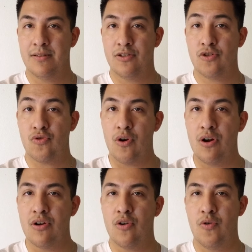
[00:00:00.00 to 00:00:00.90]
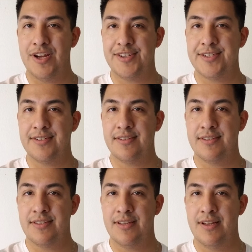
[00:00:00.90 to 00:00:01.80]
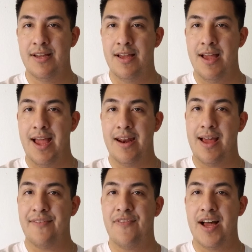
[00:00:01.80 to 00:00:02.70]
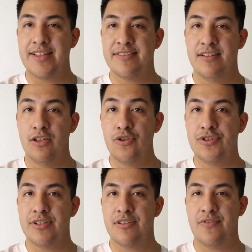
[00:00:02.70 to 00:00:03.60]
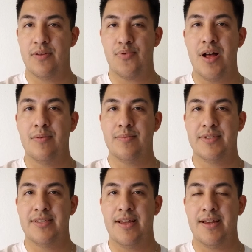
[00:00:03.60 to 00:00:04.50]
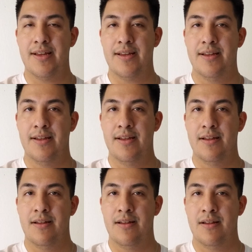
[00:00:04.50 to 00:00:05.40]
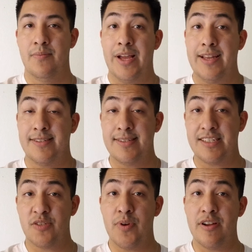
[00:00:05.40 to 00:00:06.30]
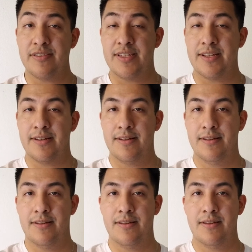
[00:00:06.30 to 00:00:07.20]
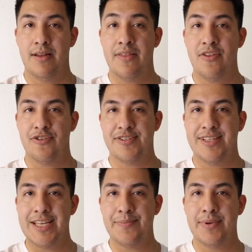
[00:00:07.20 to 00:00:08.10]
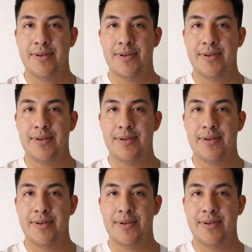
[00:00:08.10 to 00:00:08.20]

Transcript: strong questions and I find solutions for the problems that my guest is experiencing in their sleep.